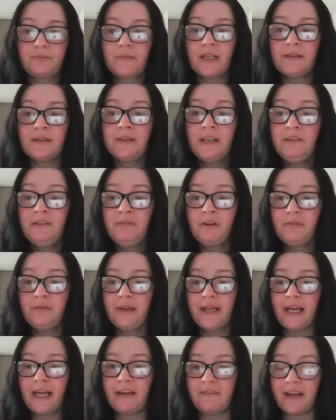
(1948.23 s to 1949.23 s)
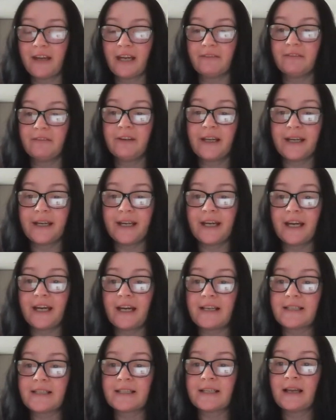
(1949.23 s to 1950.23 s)
Then what we have
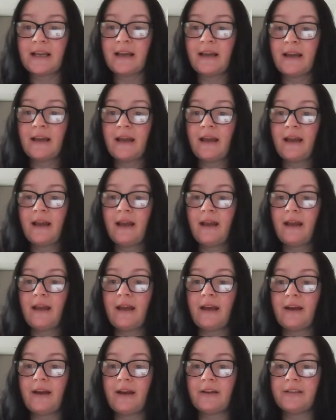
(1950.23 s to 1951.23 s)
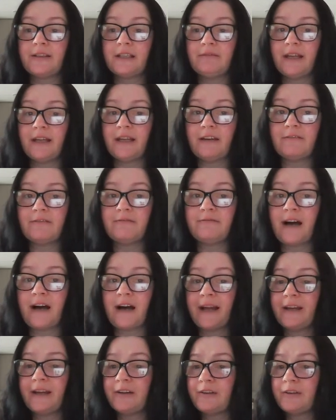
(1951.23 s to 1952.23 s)
layers. Then we have
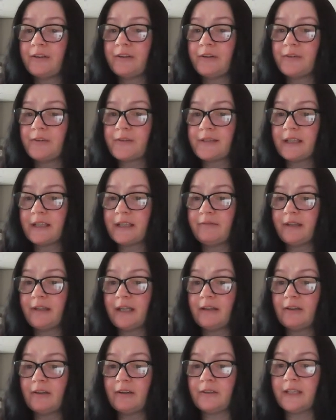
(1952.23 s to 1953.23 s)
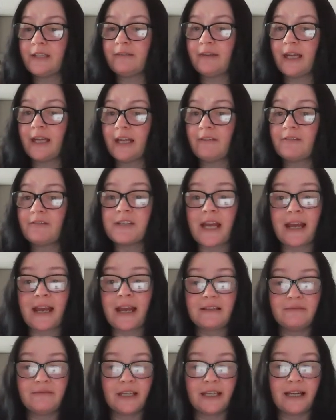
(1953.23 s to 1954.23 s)
files. Then we have
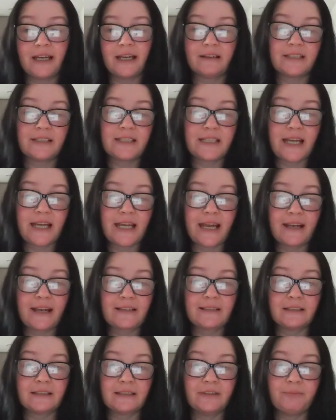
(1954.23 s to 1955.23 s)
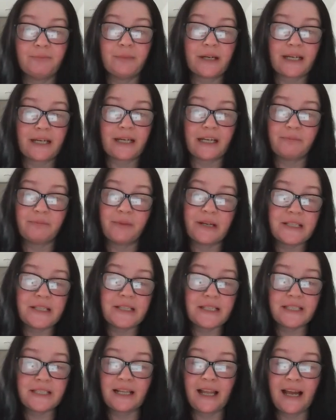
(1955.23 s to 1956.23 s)
text. We can add text. Then we can
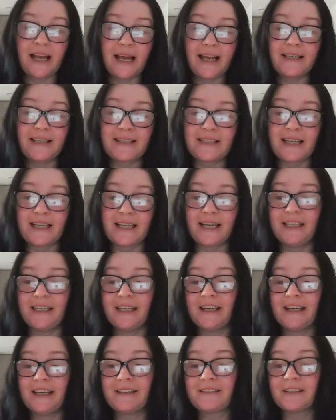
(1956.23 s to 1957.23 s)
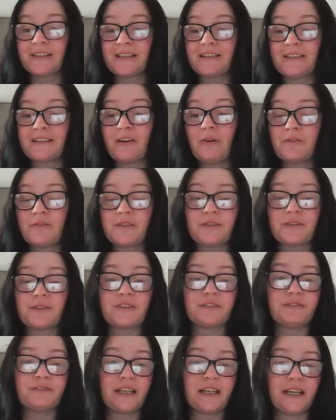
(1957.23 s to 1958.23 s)
personalize. Yeah, so there's all sorts
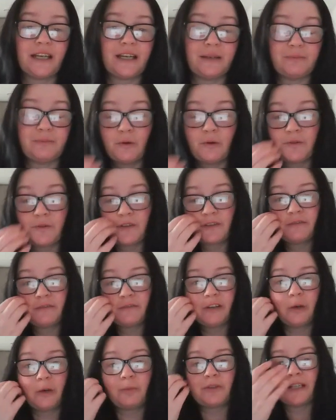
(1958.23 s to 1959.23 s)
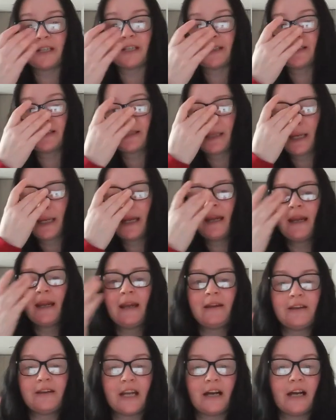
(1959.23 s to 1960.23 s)
of options.
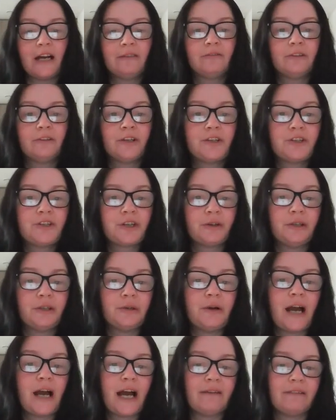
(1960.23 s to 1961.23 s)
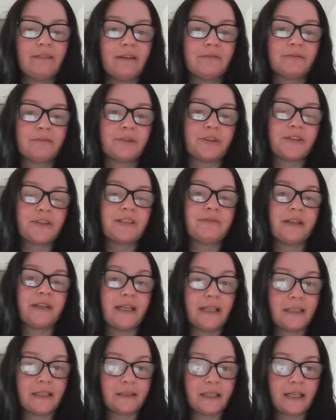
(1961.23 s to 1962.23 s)
Now I want to show you how it works
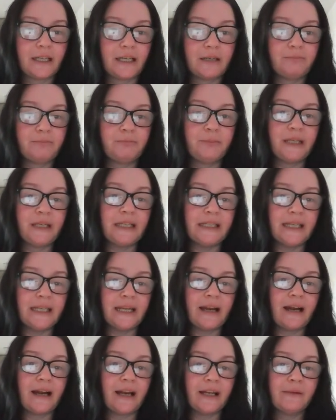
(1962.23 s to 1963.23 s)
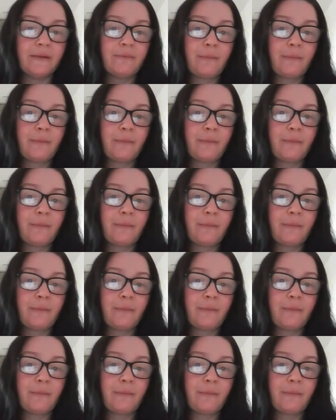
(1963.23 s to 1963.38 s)
with PDI.